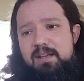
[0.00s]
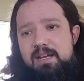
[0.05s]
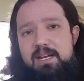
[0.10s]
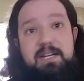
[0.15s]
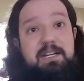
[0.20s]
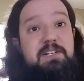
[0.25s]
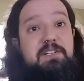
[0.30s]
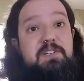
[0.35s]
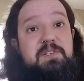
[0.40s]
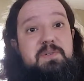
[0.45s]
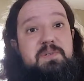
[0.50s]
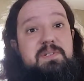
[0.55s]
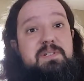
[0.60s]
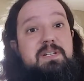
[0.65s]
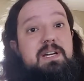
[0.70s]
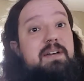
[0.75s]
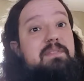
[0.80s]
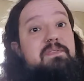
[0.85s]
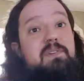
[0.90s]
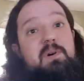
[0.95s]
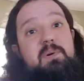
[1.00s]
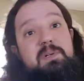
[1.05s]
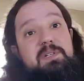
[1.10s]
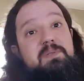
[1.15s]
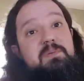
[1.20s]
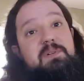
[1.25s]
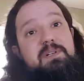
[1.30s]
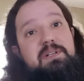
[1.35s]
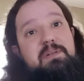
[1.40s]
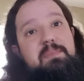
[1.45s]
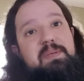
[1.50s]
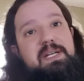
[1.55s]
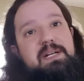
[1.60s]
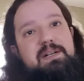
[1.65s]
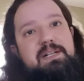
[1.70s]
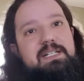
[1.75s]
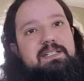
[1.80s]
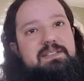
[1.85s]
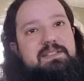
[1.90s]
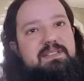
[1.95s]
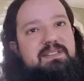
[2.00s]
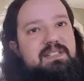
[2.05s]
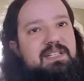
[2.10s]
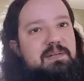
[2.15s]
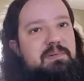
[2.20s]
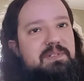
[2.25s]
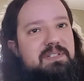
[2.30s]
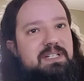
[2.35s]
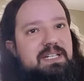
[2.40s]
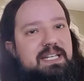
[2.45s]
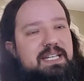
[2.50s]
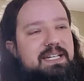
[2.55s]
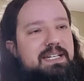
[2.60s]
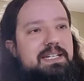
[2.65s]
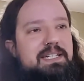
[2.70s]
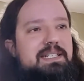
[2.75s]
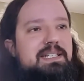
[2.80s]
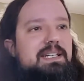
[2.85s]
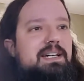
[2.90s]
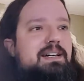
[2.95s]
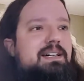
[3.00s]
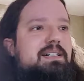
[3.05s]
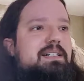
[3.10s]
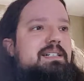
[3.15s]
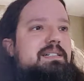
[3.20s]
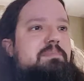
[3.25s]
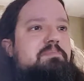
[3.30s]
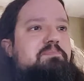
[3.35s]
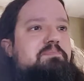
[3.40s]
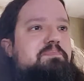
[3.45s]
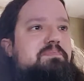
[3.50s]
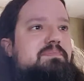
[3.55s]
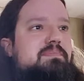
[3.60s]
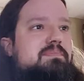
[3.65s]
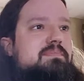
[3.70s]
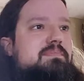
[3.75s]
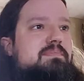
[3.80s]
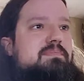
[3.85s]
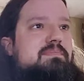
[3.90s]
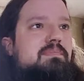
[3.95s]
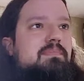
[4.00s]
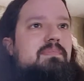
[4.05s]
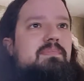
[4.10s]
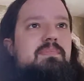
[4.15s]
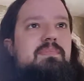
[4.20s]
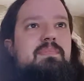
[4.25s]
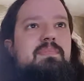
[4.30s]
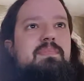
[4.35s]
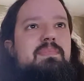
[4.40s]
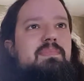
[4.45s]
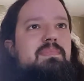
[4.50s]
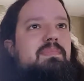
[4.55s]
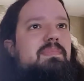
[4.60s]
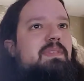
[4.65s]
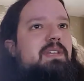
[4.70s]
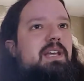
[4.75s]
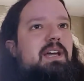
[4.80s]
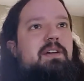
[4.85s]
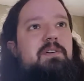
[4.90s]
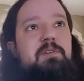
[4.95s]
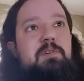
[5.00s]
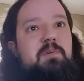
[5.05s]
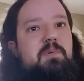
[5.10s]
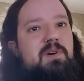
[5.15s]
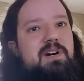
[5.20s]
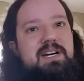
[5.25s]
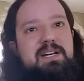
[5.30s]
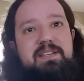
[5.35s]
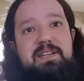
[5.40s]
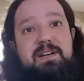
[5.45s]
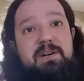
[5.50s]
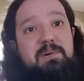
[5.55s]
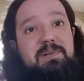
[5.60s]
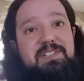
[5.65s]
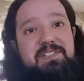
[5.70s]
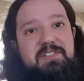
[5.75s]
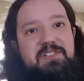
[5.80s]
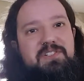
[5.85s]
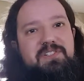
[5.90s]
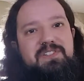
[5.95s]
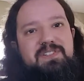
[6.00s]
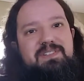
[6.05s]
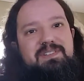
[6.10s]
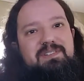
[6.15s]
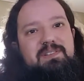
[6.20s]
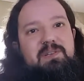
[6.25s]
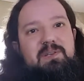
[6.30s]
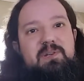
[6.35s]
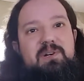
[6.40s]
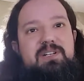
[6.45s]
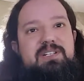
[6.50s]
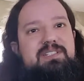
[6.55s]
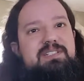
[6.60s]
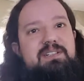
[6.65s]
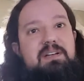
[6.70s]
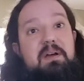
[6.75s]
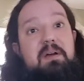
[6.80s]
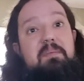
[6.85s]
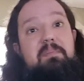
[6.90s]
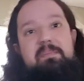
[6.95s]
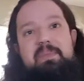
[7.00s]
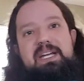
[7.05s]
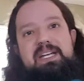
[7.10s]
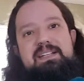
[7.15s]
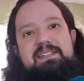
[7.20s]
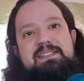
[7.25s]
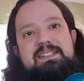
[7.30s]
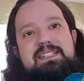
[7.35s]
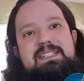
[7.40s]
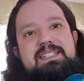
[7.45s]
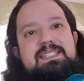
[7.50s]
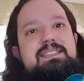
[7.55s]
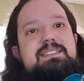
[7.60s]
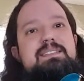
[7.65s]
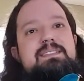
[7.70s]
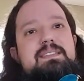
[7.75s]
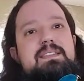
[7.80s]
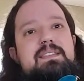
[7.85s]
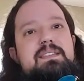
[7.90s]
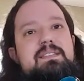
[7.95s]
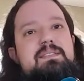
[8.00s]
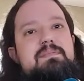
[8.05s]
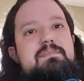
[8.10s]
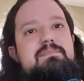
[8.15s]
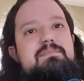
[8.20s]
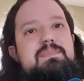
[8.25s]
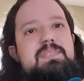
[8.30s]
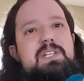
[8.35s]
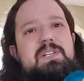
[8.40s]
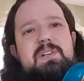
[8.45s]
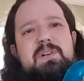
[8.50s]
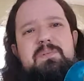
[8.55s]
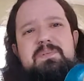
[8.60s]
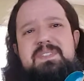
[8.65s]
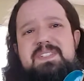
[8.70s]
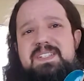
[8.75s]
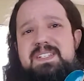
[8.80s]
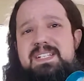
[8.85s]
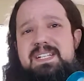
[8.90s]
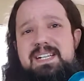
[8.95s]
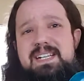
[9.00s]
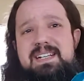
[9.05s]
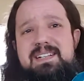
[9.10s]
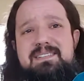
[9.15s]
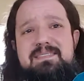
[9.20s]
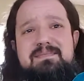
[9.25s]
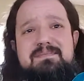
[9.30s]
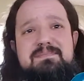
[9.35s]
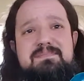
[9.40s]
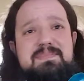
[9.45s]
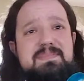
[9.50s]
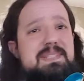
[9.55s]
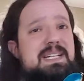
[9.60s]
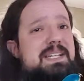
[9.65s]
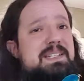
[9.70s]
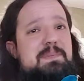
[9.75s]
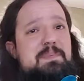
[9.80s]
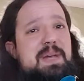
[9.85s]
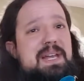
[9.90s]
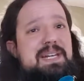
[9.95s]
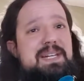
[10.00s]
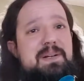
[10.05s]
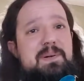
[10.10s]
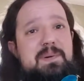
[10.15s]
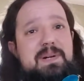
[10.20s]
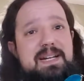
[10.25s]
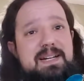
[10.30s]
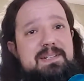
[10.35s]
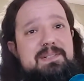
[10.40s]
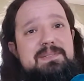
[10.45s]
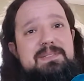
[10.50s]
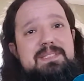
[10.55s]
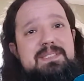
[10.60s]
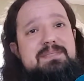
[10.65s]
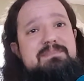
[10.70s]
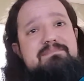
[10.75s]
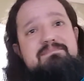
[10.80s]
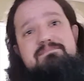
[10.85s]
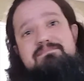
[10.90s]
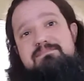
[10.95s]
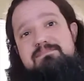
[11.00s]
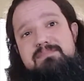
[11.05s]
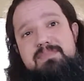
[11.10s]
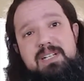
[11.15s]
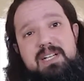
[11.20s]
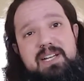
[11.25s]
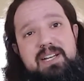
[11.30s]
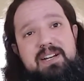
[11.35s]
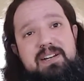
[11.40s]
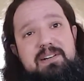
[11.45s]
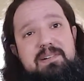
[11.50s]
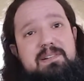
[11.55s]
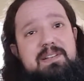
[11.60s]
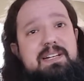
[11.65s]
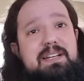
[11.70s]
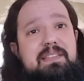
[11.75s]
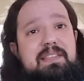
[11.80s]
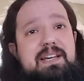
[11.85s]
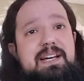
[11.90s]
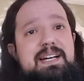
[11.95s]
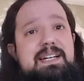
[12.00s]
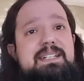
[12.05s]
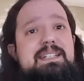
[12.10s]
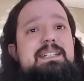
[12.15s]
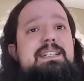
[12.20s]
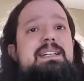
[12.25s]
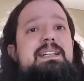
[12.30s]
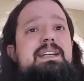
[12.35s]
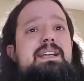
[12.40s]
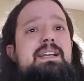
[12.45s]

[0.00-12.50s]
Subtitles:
I've always wanted a PRS since I was a kid. I don't know why, they always just looked amazing. You don't see as many around. I kind of like that.